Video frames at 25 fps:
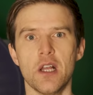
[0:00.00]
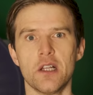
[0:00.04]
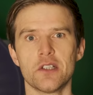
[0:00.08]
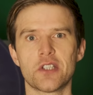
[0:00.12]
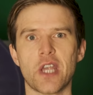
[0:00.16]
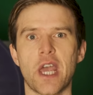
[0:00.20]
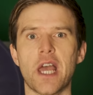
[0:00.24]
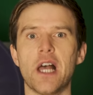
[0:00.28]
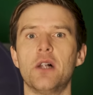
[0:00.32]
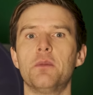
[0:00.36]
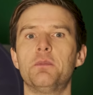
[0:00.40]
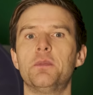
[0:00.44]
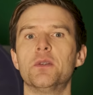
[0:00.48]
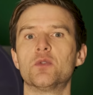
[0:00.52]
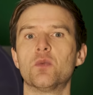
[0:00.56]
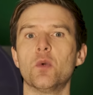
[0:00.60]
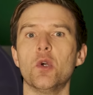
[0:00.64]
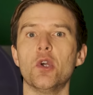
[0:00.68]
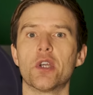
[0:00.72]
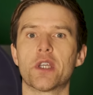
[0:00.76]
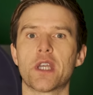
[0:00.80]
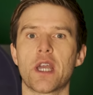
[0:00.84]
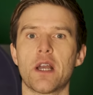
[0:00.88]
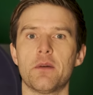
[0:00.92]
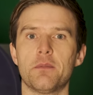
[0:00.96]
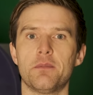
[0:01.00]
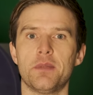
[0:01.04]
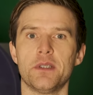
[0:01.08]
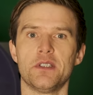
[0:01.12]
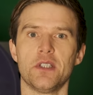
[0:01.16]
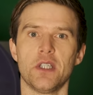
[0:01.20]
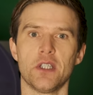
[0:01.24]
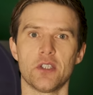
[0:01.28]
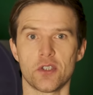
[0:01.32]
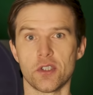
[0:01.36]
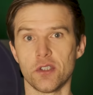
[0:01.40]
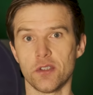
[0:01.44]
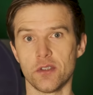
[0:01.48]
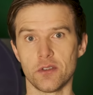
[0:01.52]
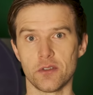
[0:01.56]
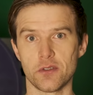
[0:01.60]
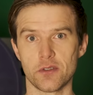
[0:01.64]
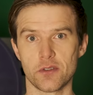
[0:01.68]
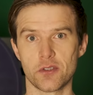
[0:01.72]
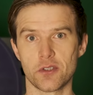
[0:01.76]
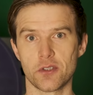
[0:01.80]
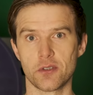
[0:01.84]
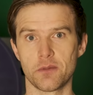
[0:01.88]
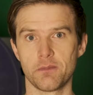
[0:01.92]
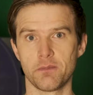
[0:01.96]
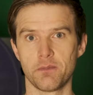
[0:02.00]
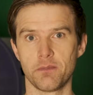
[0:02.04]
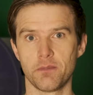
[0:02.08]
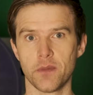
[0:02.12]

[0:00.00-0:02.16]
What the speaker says: to help us work out positions.